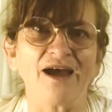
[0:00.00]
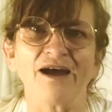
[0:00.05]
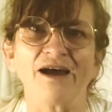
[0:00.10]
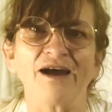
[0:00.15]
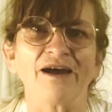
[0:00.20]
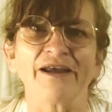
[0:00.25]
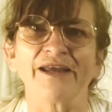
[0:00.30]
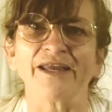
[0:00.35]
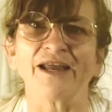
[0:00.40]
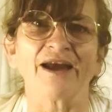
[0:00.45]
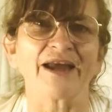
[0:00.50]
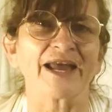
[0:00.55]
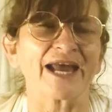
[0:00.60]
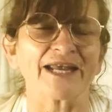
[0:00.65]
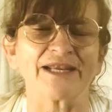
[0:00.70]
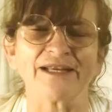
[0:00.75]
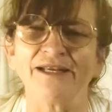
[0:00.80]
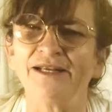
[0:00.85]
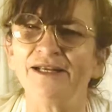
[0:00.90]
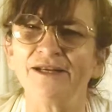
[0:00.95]
I
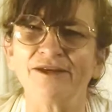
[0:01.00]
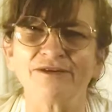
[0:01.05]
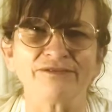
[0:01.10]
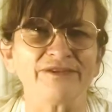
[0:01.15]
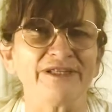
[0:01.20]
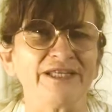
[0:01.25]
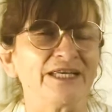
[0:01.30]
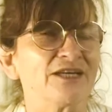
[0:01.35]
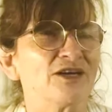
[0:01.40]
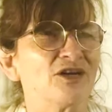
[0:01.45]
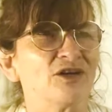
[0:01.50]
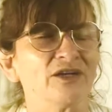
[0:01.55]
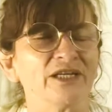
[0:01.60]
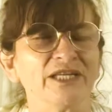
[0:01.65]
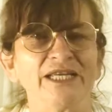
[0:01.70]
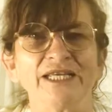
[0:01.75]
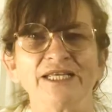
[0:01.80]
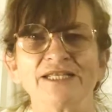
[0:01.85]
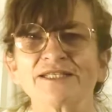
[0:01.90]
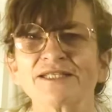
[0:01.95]
had lovely
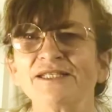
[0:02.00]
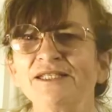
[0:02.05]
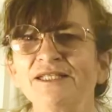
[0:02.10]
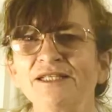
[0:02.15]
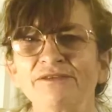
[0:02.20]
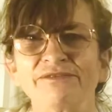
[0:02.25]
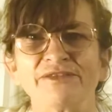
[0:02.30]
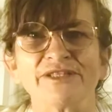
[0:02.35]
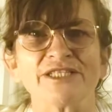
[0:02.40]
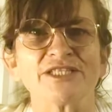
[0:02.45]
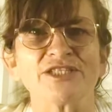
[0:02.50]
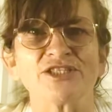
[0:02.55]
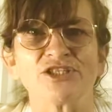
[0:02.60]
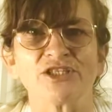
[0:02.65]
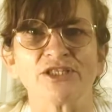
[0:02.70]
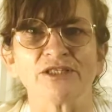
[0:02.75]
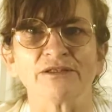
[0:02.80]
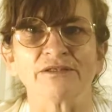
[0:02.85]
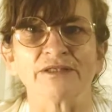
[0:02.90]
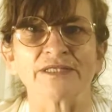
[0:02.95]
colleagues, lovely
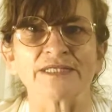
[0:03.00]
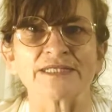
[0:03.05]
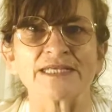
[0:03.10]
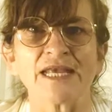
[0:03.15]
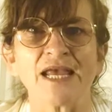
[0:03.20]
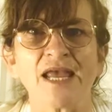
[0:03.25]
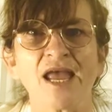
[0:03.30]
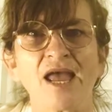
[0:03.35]
students,